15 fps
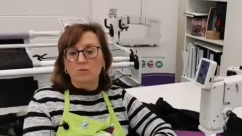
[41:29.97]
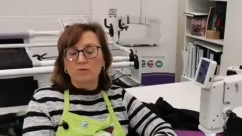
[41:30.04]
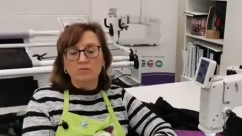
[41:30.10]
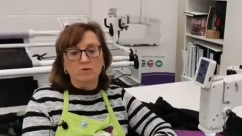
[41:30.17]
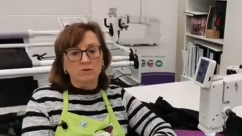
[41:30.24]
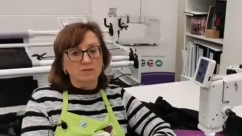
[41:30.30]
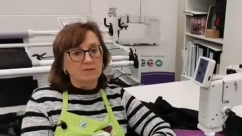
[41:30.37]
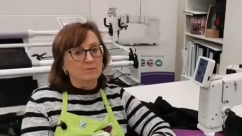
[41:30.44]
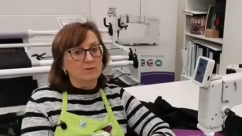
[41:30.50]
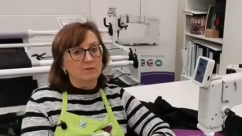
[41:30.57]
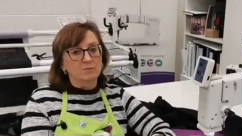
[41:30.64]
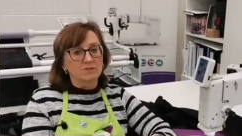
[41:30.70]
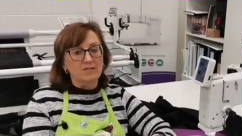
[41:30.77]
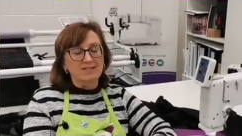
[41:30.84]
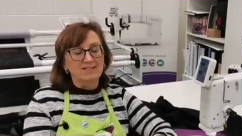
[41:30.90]
we've got some of
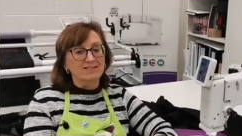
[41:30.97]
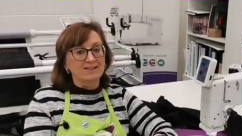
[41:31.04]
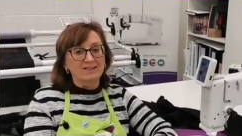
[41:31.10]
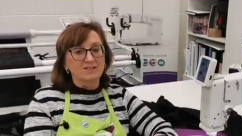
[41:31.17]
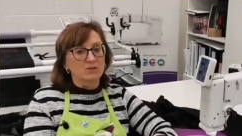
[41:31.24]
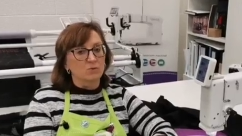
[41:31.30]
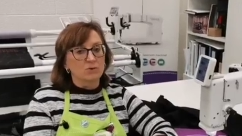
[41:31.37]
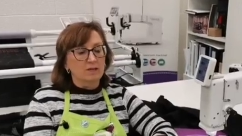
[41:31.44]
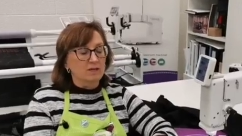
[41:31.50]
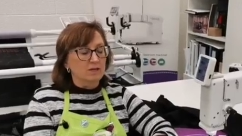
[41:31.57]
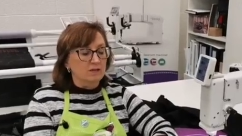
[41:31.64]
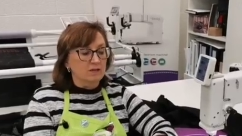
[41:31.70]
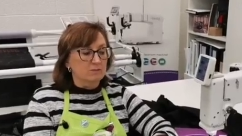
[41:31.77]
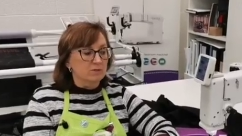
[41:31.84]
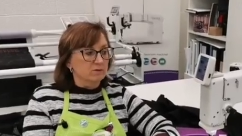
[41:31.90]
them on Saturdays, so we
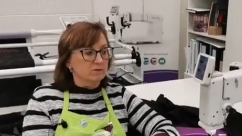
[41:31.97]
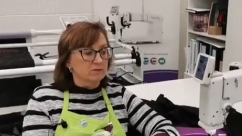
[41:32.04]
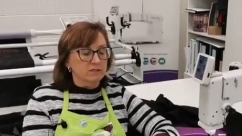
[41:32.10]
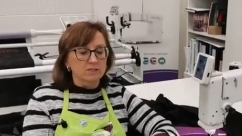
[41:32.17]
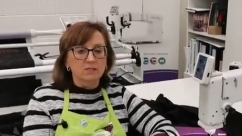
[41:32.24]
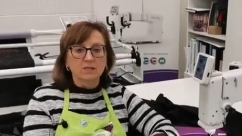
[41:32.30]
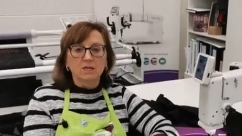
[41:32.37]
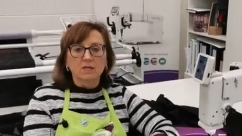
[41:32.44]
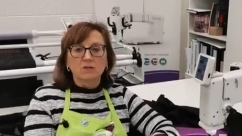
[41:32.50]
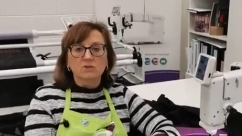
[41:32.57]
ain't going to be doing it.